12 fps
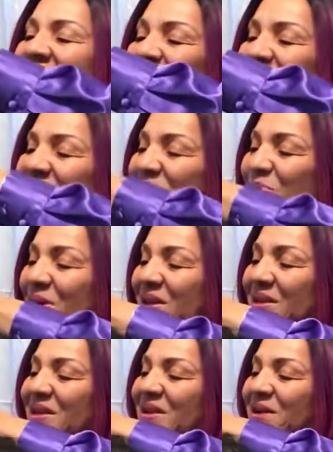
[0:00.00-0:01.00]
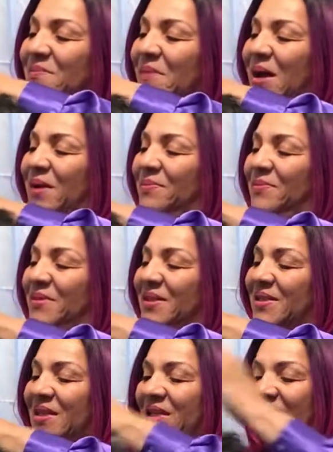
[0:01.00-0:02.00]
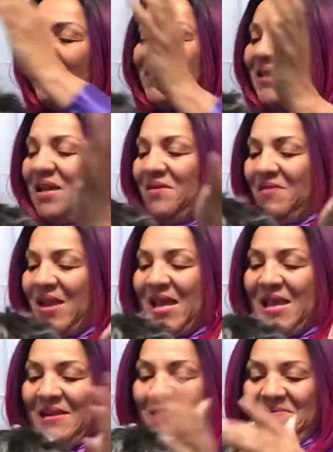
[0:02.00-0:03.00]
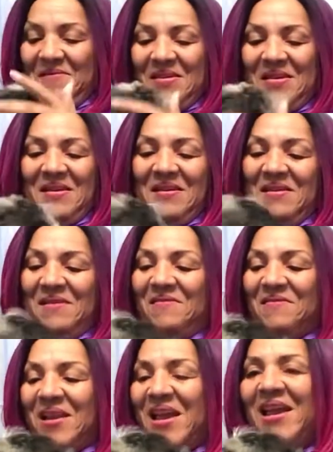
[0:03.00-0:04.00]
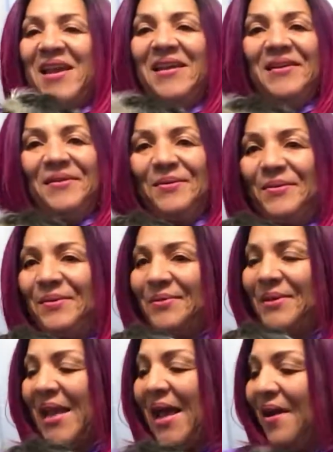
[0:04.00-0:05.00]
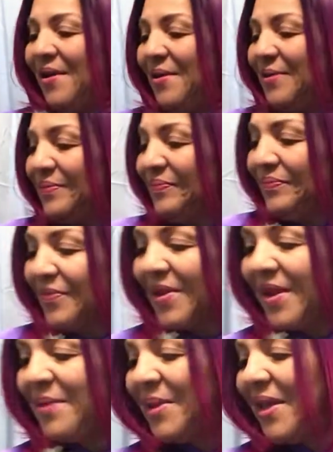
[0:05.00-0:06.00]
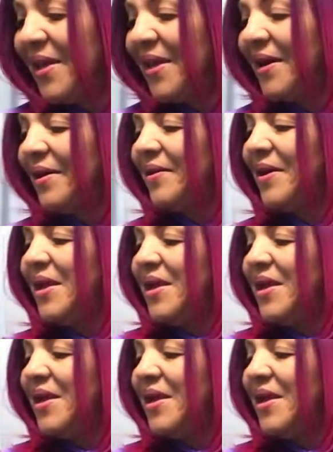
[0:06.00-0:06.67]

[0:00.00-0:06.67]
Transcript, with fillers: I'm just buttoning up my sleeve. Is that okay? Okay. Whoo, y'all. Come get her.